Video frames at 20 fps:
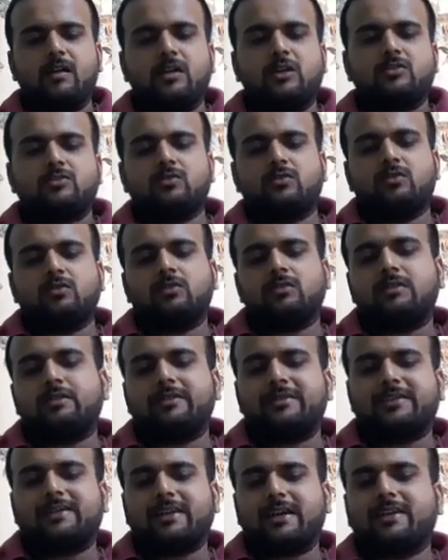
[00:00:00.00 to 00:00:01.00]
So
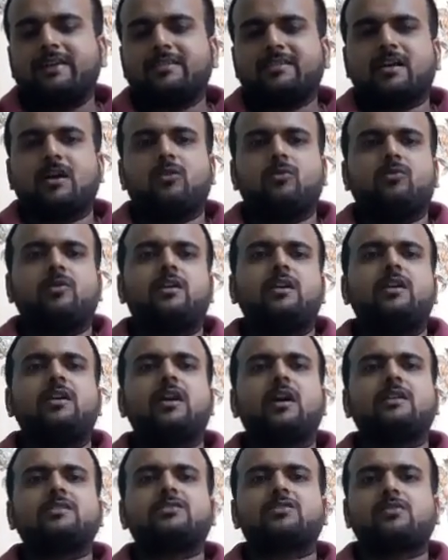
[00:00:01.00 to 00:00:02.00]
that is how he
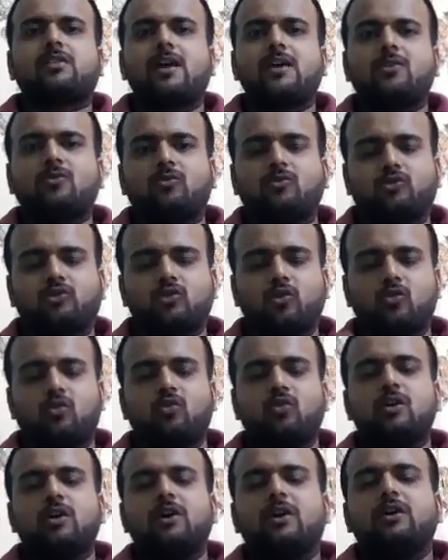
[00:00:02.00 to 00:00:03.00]
has tried to
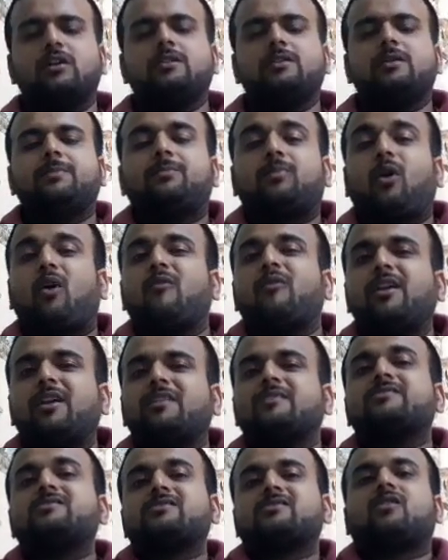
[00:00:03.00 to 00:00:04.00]
show the
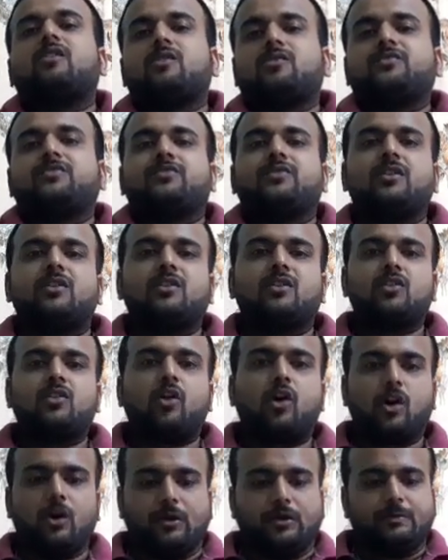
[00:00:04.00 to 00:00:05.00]
providence of
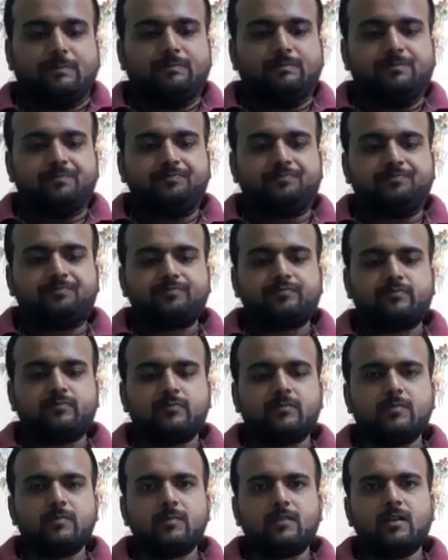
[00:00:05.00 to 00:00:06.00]
God.
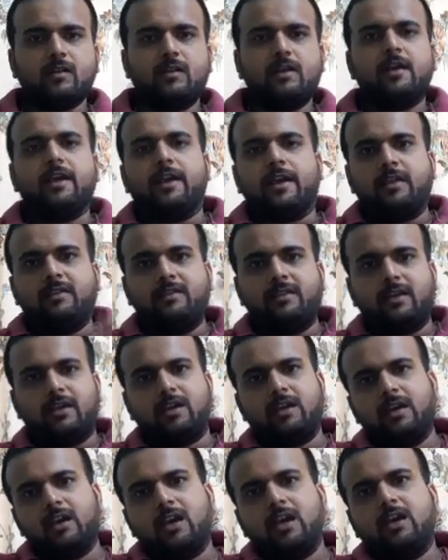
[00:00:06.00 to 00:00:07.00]
In
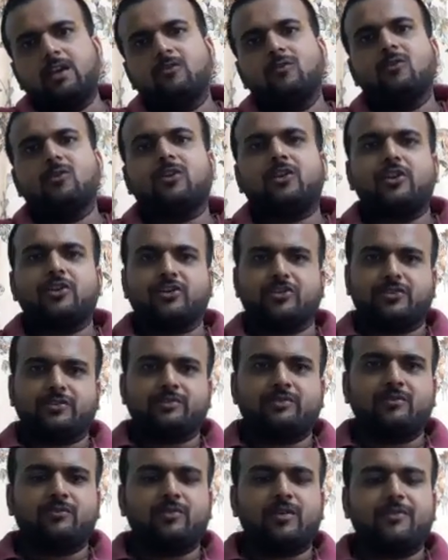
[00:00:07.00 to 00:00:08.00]
the
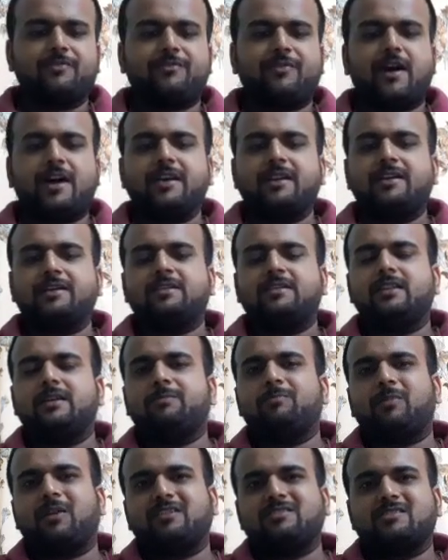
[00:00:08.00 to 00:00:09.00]
invocation, we find
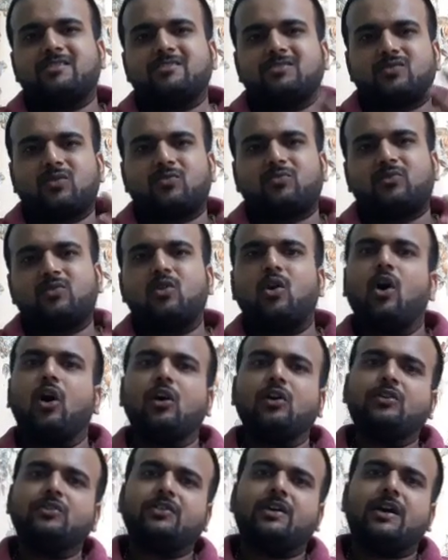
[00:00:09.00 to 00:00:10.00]
the presence of
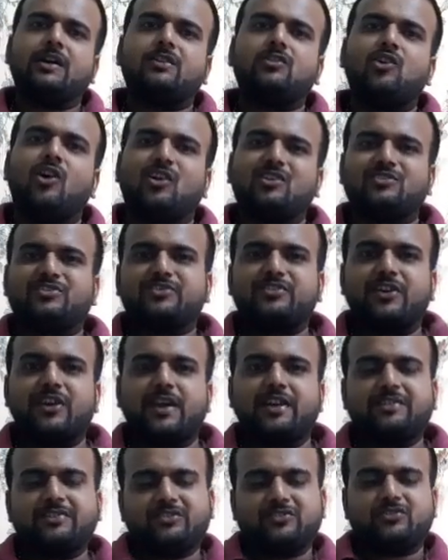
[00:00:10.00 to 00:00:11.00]
God and God's
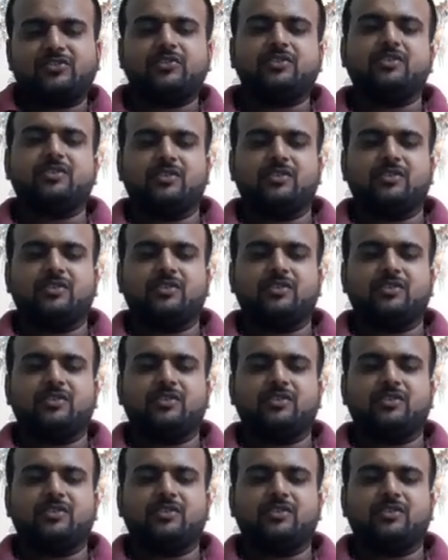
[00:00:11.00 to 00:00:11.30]
grace.